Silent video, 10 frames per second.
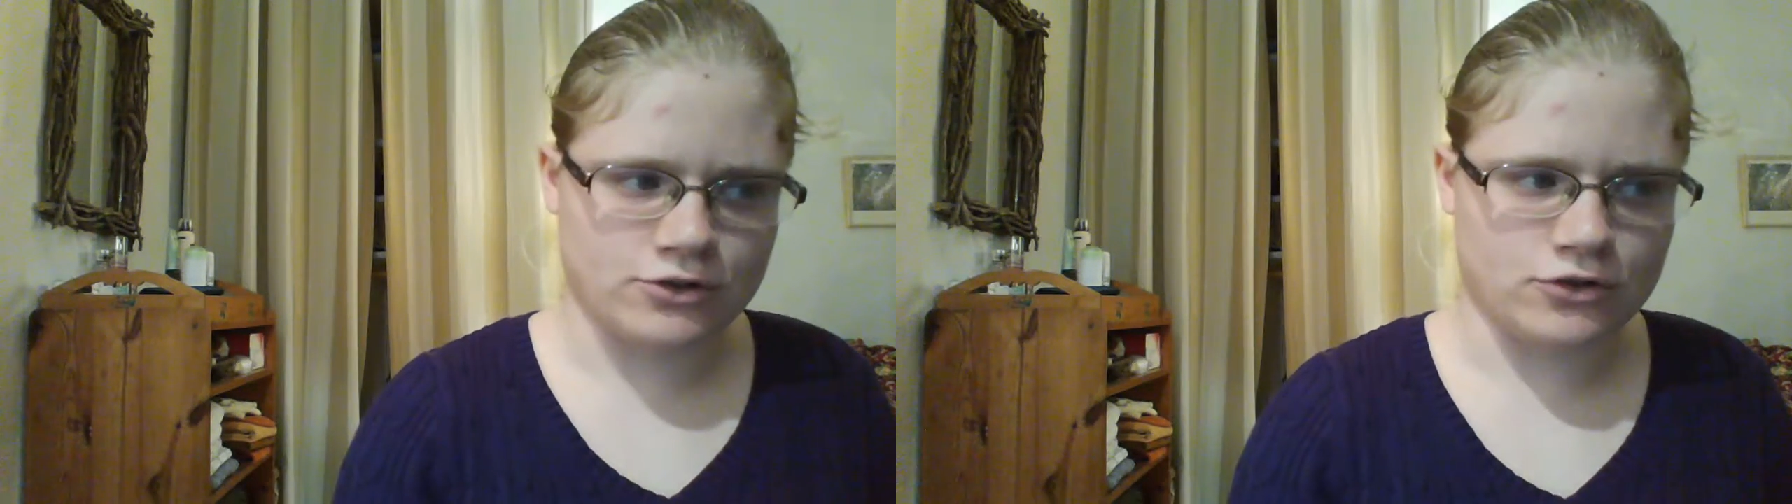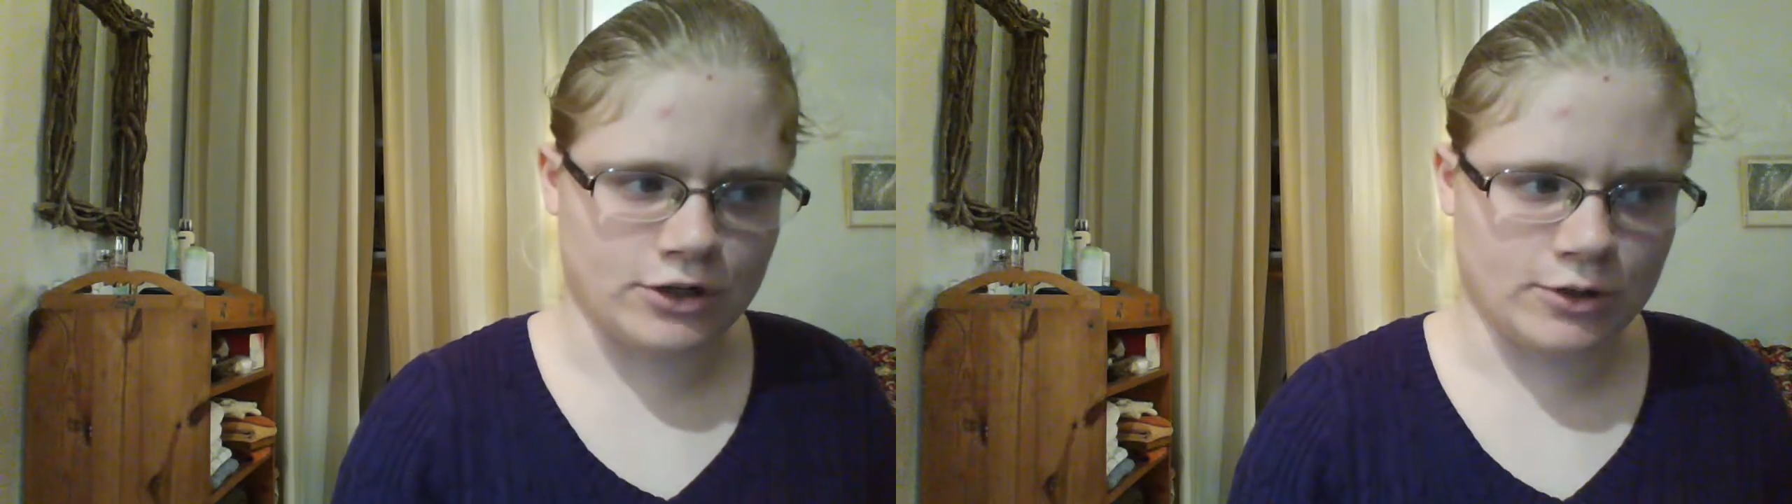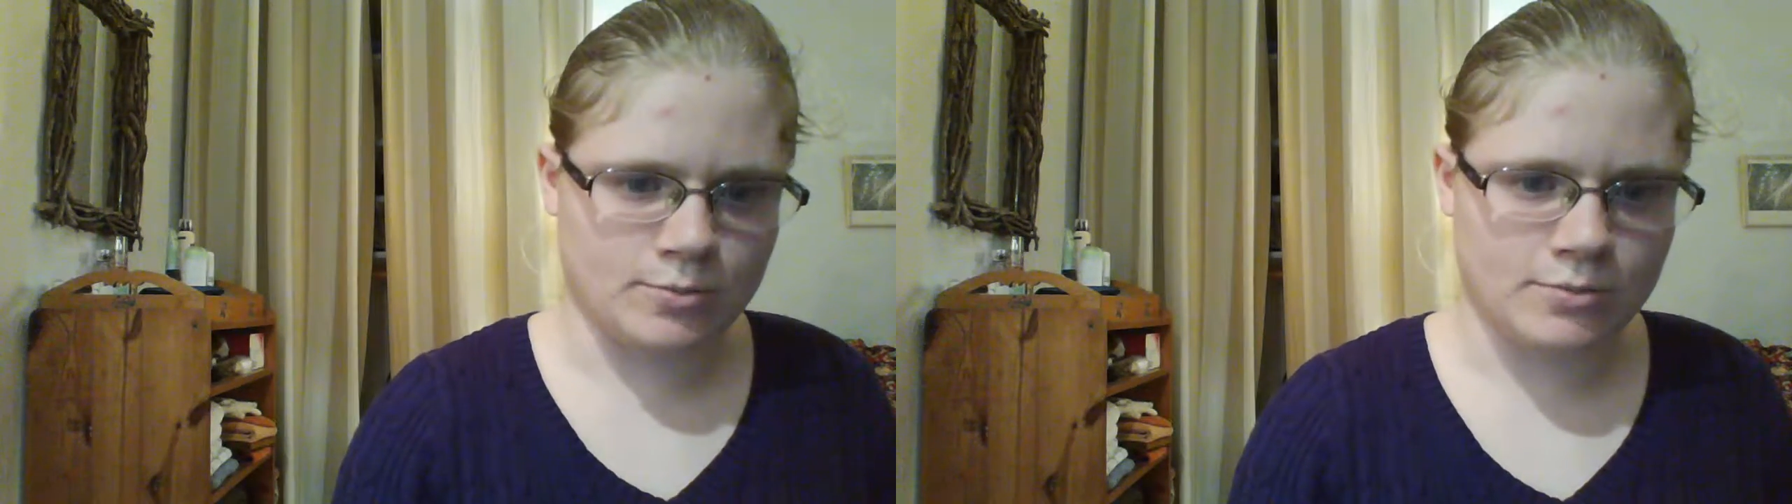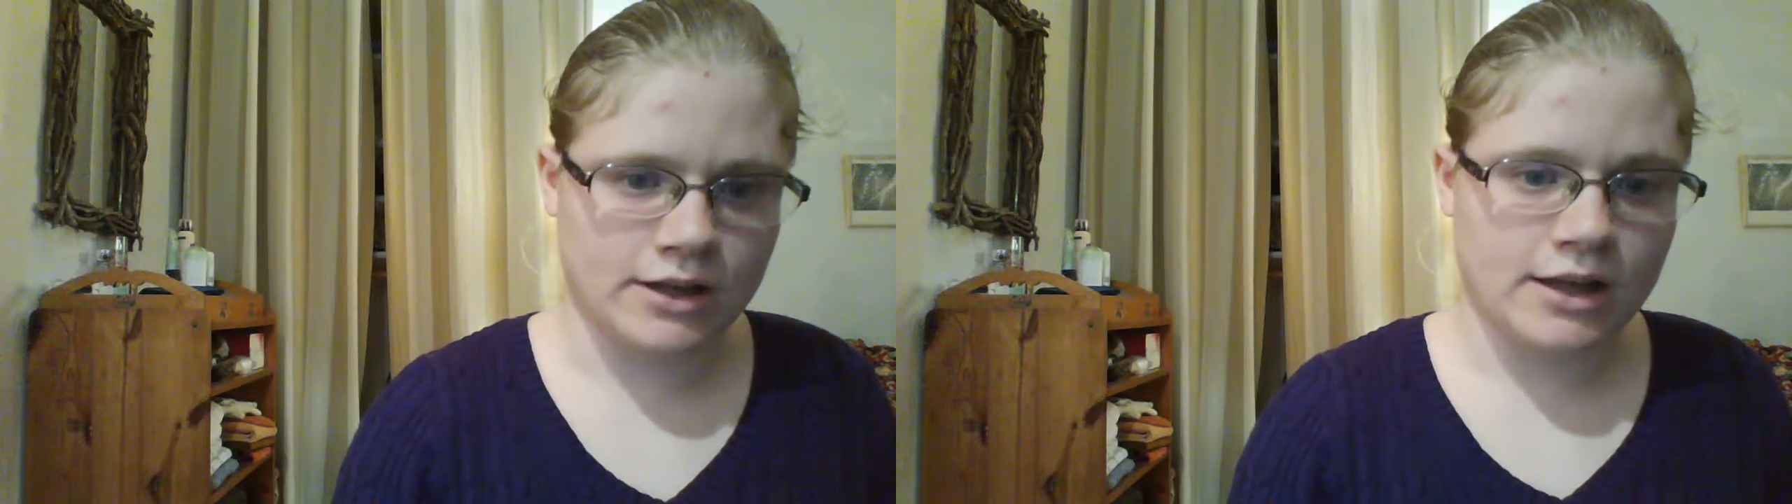troupe